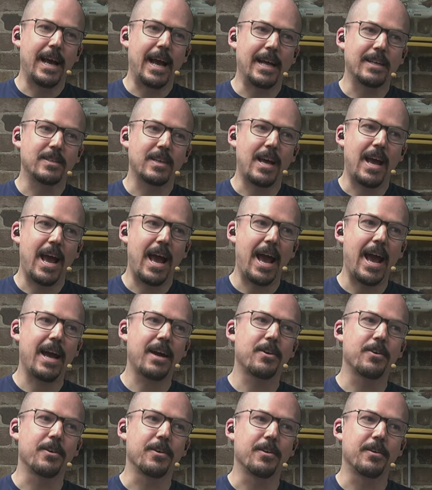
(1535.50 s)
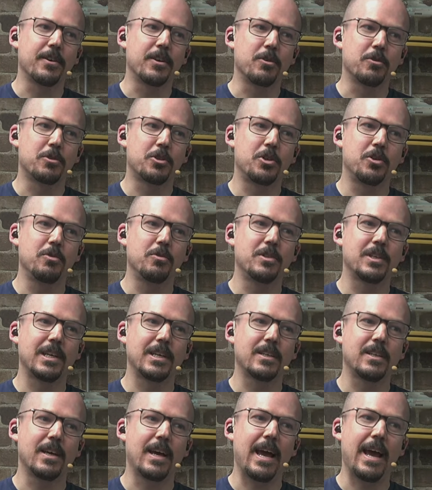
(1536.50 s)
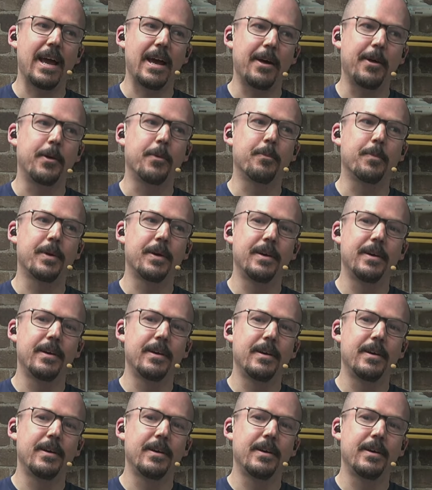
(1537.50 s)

as a hacker, you're choosing to help